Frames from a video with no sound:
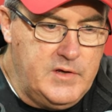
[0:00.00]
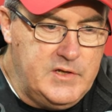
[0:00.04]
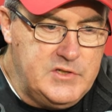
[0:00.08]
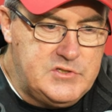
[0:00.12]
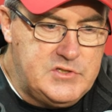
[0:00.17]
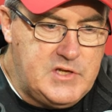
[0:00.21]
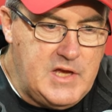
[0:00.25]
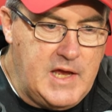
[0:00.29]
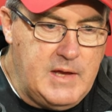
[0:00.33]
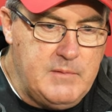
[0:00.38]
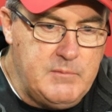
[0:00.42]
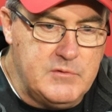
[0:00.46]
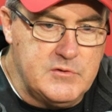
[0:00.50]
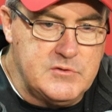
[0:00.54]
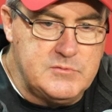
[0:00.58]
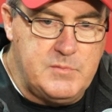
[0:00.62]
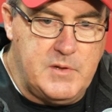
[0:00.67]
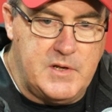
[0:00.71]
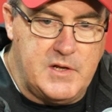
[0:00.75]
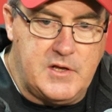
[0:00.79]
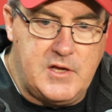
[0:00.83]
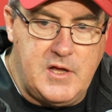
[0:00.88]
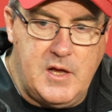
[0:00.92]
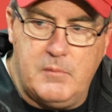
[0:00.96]
each game there's
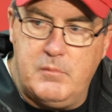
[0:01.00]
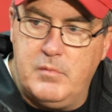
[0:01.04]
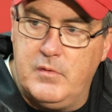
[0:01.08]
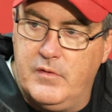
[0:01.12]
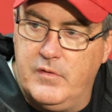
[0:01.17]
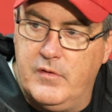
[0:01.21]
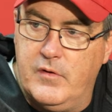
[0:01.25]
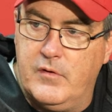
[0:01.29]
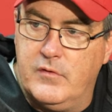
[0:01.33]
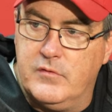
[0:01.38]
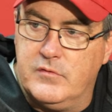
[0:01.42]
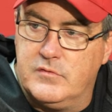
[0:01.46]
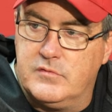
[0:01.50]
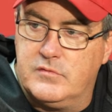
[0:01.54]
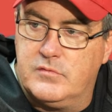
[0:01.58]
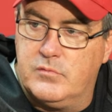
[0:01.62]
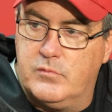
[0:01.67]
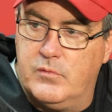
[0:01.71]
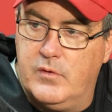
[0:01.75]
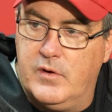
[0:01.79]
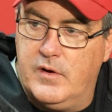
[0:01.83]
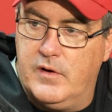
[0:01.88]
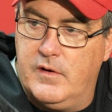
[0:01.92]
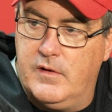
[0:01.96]
been a couple of those
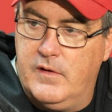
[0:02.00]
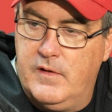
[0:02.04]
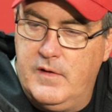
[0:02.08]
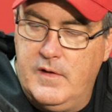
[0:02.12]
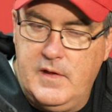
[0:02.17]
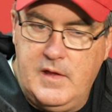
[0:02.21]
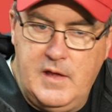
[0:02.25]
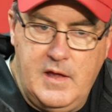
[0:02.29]
where